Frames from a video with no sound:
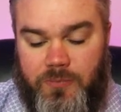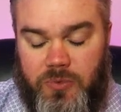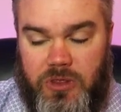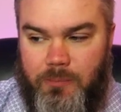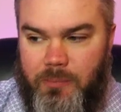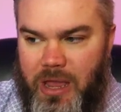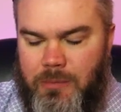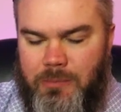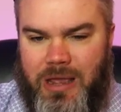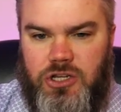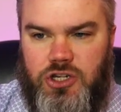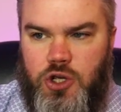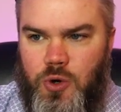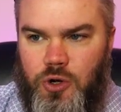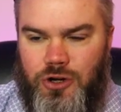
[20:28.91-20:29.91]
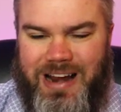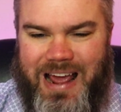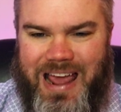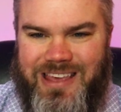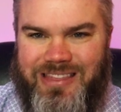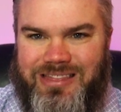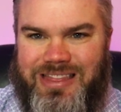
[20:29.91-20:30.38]
The bank made
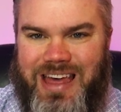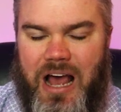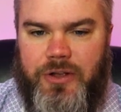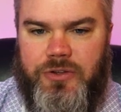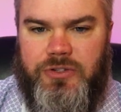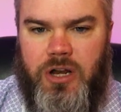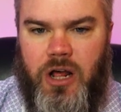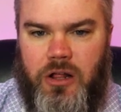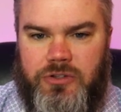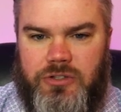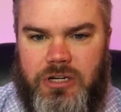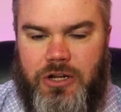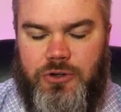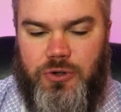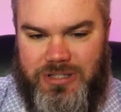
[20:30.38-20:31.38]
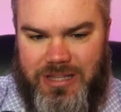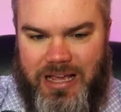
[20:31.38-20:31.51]
$208,000 in interest.